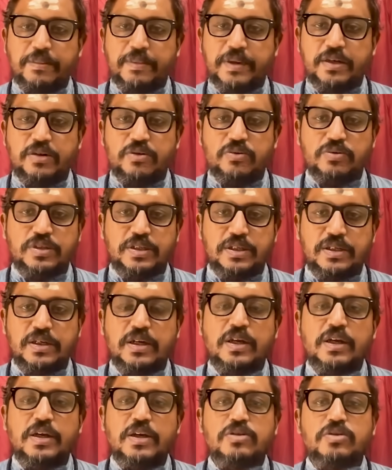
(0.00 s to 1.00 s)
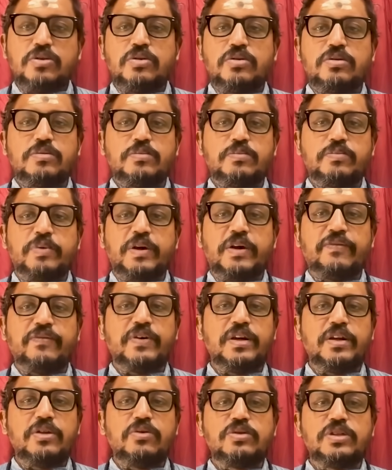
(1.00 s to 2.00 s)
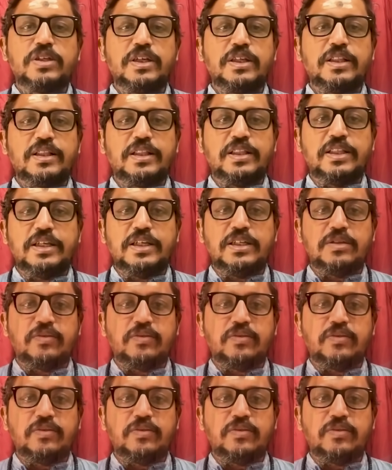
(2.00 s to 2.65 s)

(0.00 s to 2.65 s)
and use it. So prefer using these